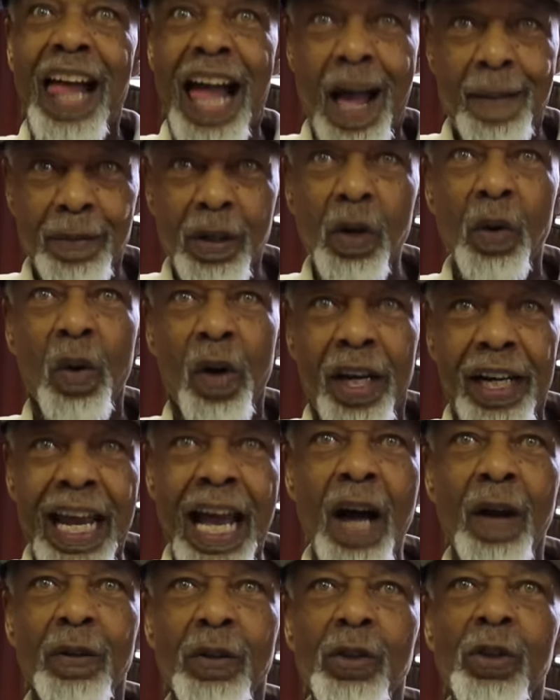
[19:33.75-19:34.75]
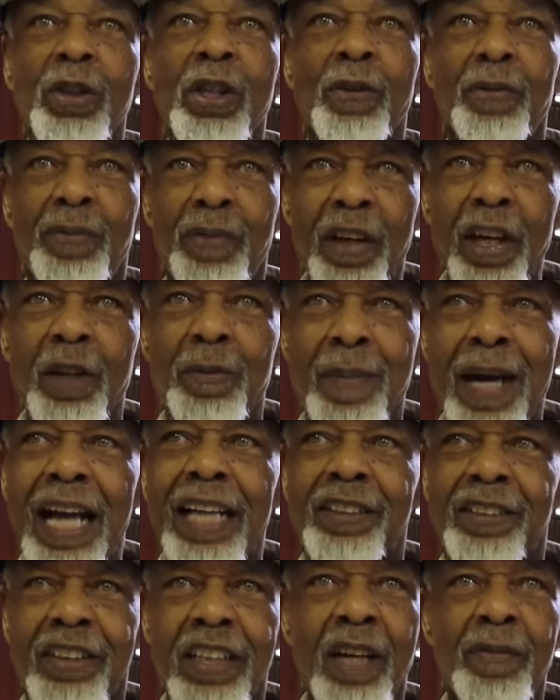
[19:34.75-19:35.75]
I'm going out to defend
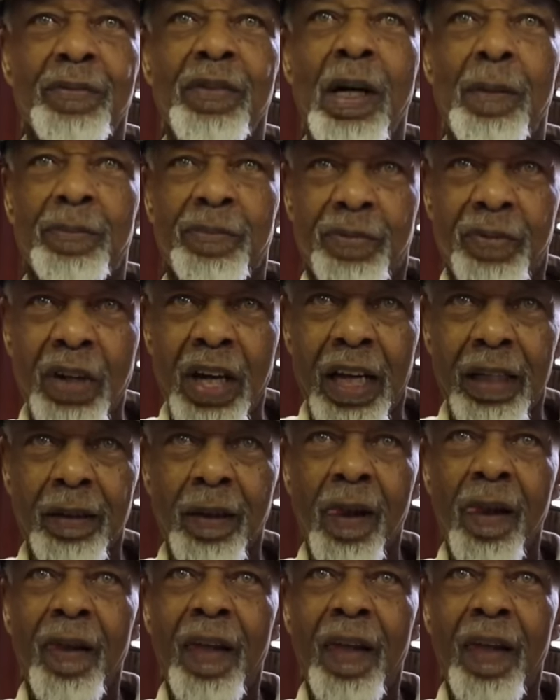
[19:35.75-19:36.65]
myself up front.